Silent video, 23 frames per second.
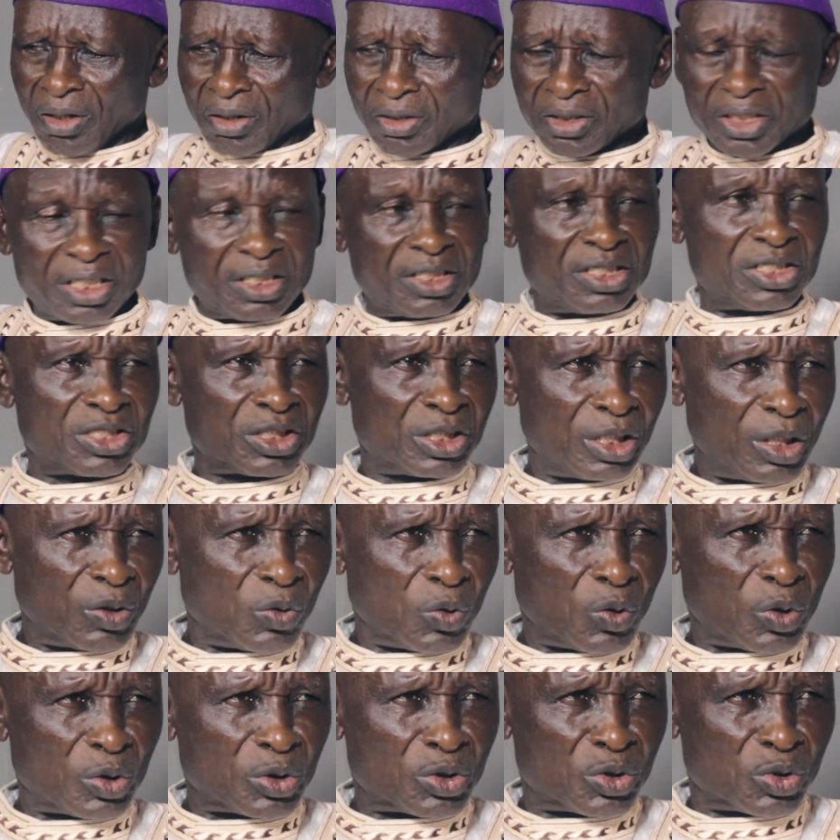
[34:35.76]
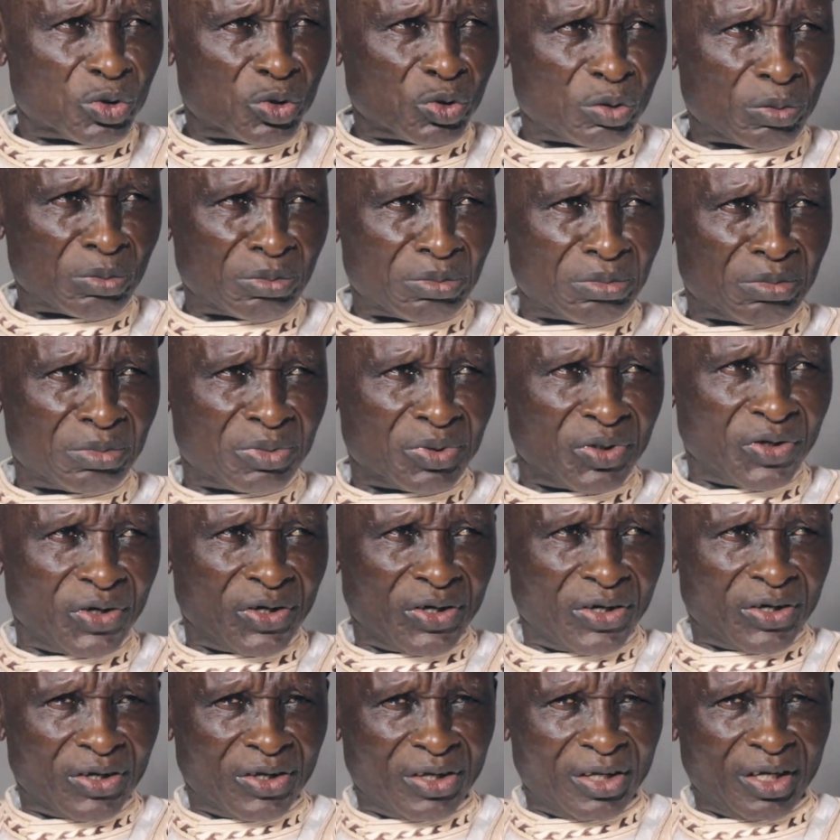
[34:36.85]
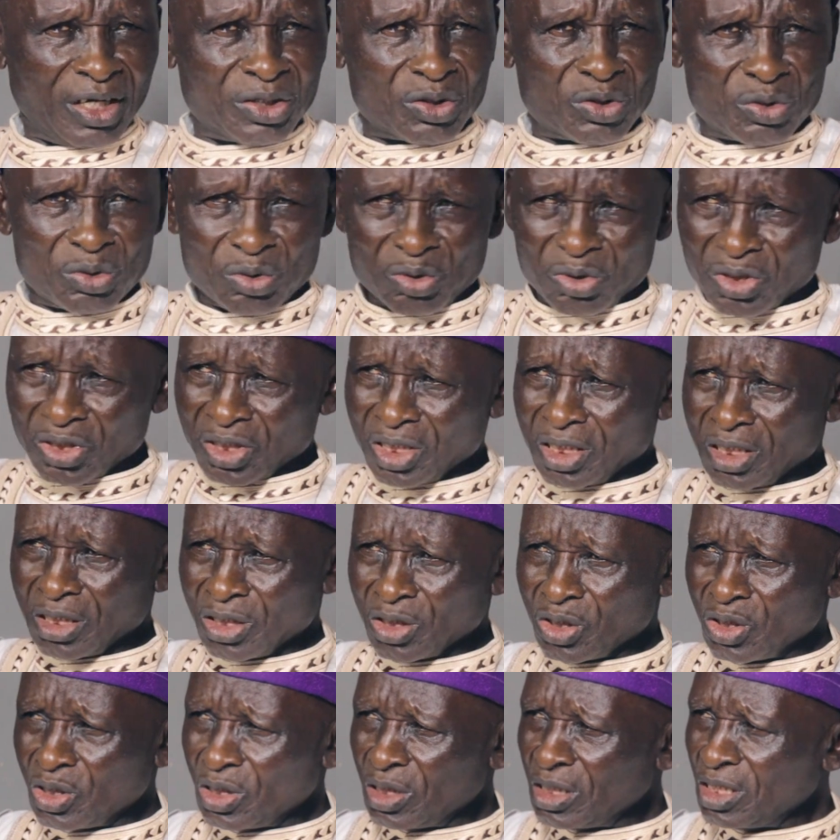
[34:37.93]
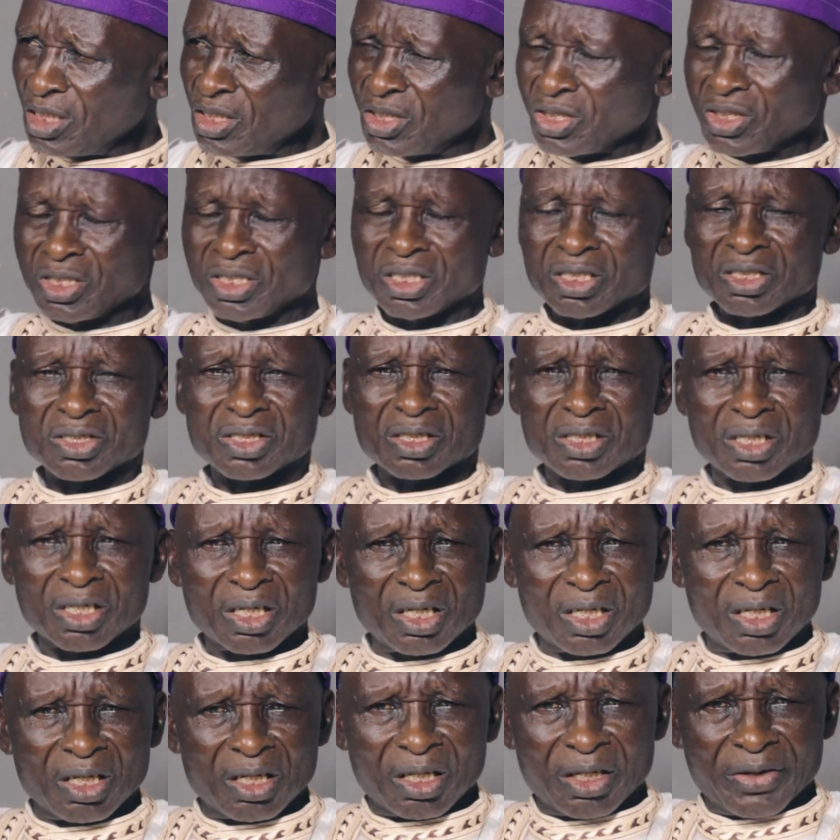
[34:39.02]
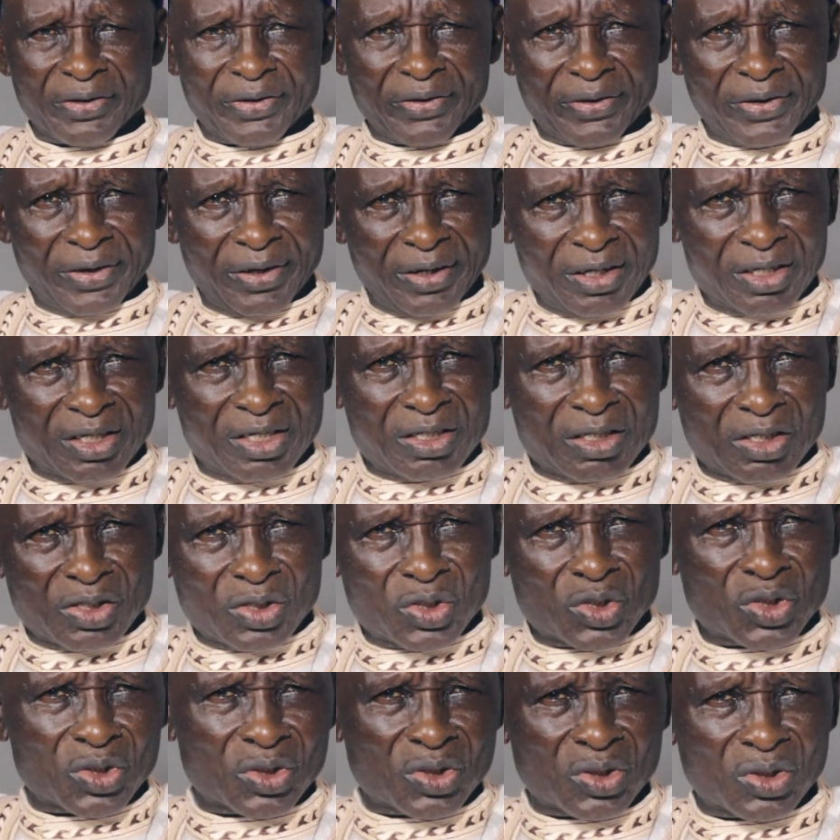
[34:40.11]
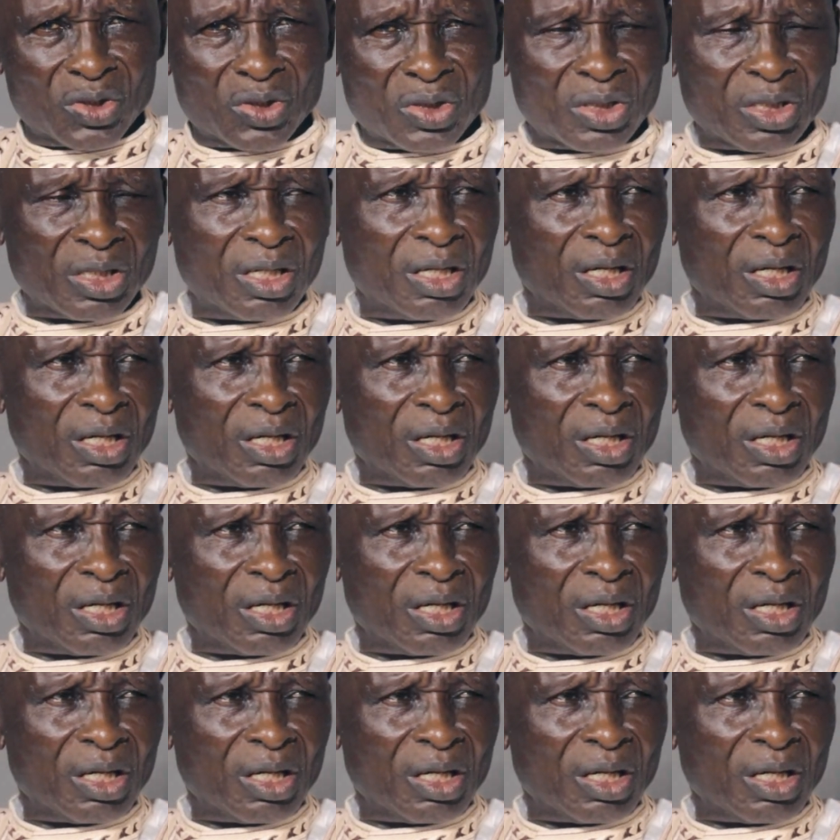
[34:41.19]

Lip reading: traditional costume that you see these days, it is